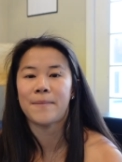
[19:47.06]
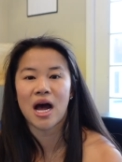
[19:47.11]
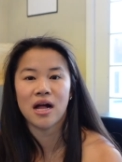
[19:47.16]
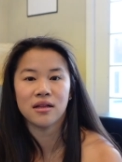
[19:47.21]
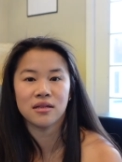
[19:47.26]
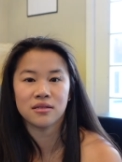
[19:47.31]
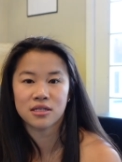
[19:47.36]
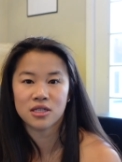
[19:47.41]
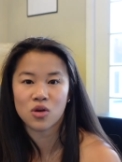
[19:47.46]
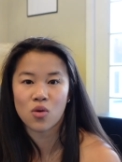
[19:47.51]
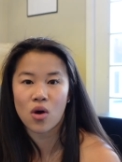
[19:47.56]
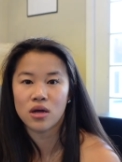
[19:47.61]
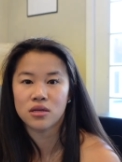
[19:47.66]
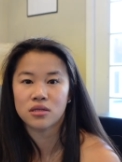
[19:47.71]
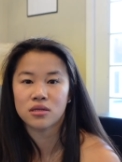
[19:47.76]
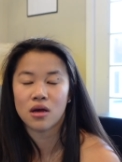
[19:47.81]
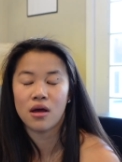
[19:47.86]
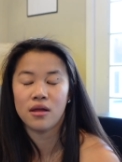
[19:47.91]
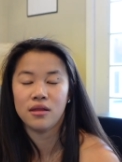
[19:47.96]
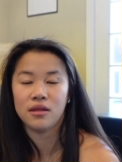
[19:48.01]
balance
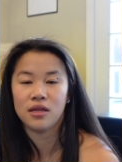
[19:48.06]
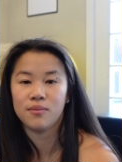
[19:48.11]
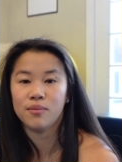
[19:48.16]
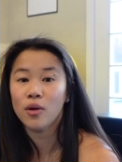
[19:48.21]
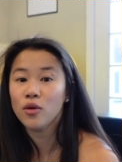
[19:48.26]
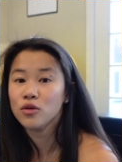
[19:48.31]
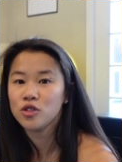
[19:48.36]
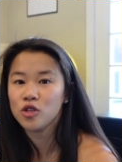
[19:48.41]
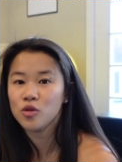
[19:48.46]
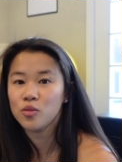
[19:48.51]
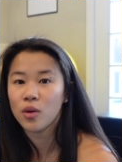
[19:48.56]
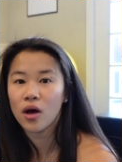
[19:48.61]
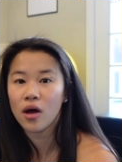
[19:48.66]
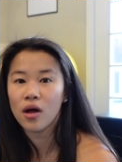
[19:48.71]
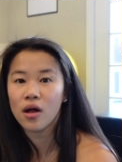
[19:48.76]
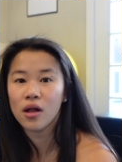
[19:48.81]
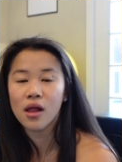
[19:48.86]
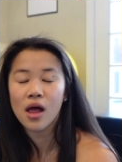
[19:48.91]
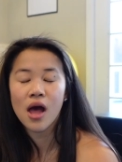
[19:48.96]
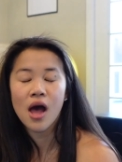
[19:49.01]
squats on the Bosu
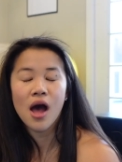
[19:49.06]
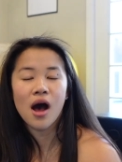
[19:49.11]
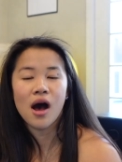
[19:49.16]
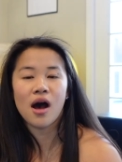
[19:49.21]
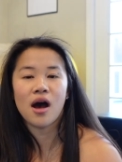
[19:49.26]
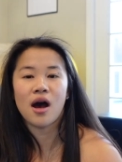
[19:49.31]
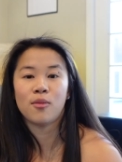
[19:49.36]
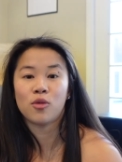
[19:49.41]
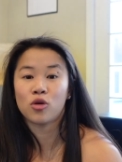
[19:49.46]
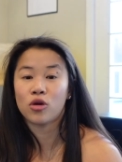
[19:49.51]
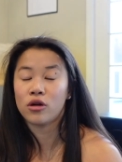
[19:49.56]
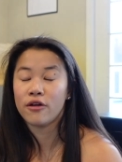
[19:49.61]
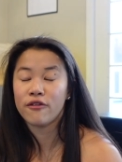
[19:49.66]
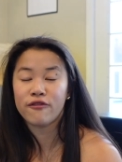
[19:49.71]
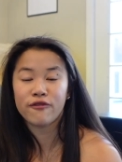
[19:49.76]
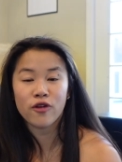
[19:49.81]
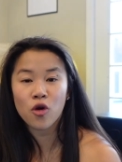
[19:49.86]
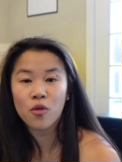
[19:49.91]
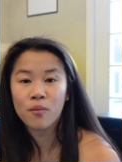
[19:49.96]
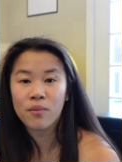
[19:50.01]
ball um, or on a
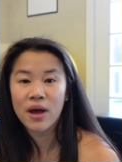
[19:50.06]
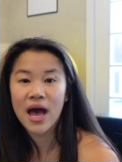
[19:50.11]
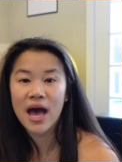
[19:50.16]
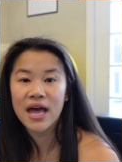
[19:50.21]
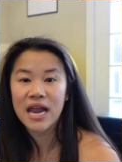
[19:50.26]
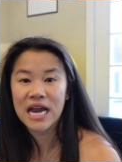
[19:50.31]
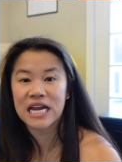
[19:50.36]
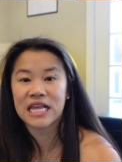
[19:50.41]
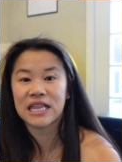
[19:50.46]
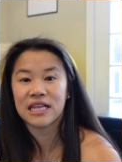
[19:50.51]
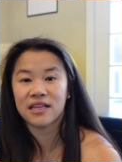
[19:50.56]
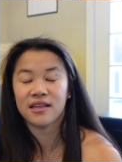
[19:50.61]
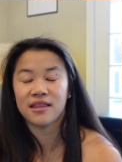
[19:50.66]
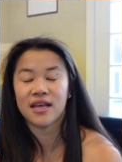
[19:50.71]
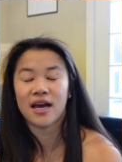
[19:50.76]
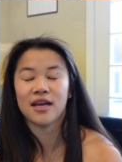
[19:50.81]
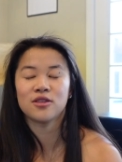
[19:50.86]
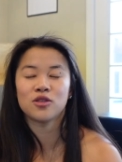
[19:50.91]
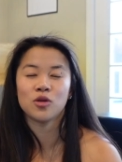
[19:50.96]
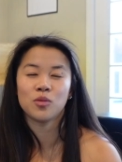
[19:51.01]
foam pad, anything like
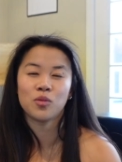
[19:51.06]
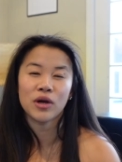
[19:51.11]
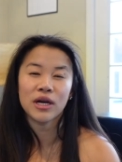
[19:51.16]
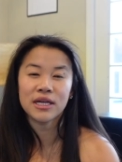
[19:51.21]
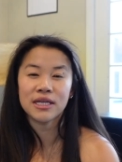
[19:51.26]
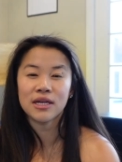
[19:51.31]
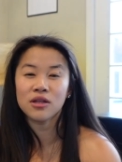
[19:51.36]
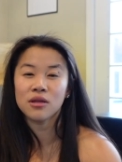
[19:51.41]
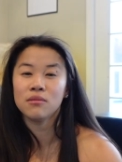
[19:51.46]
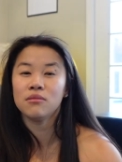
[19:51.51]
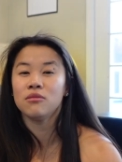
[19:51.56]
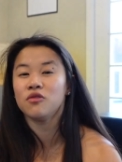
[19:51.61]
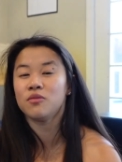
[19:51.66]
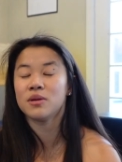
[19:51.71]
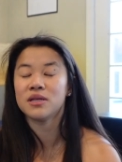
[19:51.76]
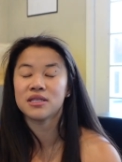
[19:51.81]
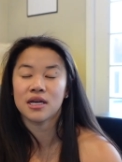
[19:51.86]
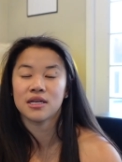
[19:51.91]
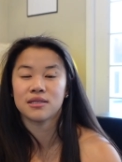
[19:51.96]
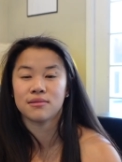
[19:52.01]
that. So break down the
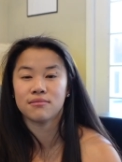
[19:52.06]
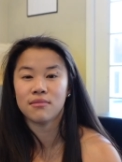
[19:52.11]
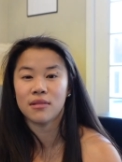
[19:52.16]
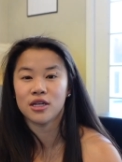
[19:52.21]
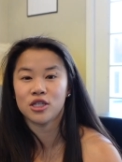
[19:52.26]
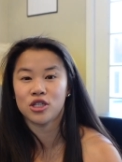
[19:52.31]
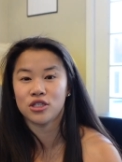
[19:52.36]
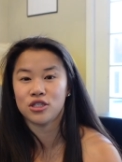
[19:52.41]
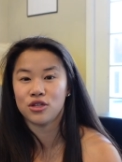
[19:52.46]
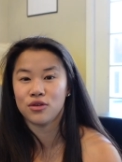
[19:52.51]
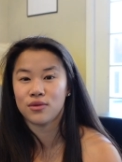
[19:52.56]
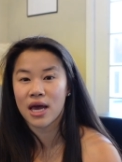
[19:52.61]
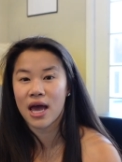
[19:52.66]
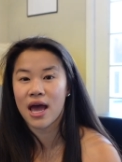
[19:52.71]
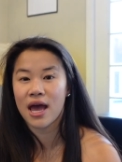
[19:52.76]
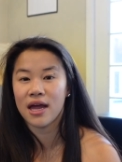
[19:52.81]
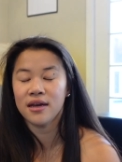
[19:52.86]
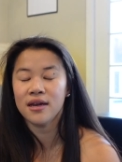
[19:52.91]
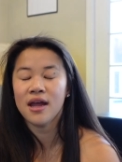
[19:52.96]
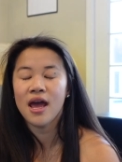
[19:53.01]
movements as much as you
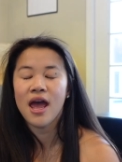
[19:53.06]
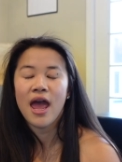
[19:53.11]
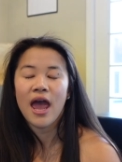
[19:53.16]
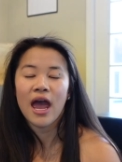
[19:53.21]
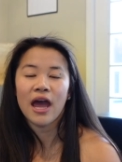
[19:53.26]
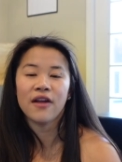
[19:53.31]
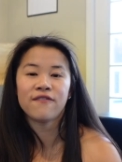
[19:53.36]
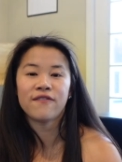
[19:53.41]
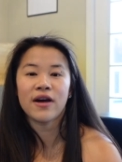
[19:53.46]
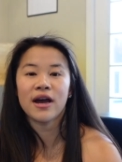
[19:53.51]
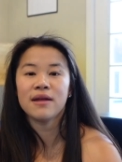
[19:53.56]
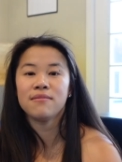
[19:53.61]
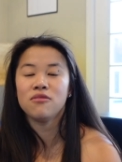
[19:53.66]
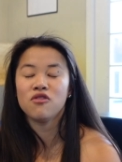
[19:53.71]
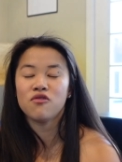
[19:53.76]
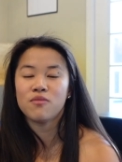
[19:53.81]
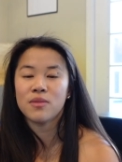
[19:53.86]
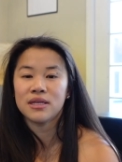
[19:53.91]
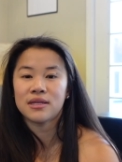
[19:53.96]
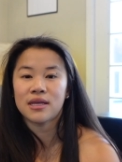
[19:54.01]
can and find
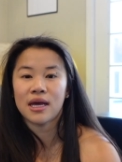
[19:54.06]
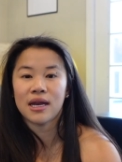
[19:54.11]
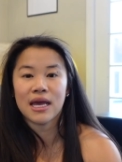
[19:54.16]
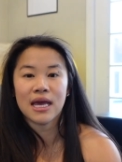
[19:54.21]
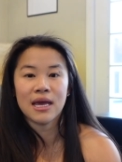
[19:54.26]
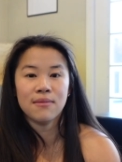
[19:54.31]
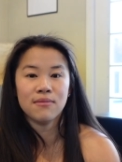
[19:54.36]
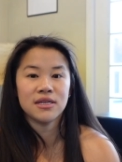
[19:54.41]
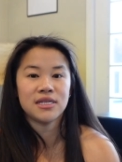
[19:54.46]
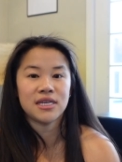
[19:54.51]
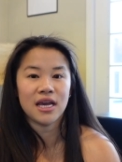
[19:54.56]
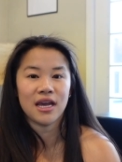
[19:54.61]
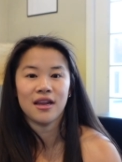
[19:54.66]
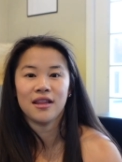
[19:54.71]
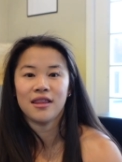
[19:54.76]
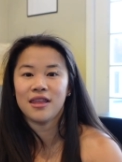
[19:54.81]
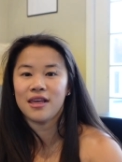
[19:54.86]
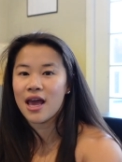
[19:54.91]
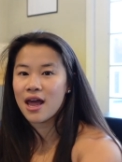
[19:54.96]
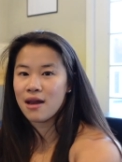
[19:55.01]
movements that
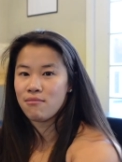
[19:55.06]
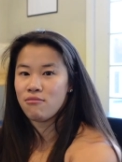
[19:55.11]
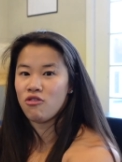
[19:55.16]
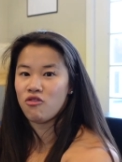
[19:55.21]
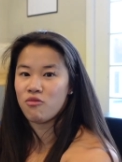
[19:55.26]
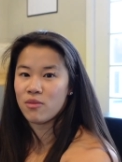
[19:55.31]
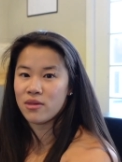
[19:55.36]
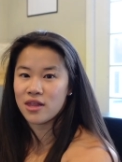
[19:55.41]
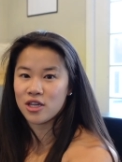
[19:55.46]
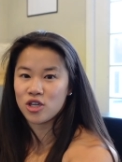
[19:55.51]
imitate the end movement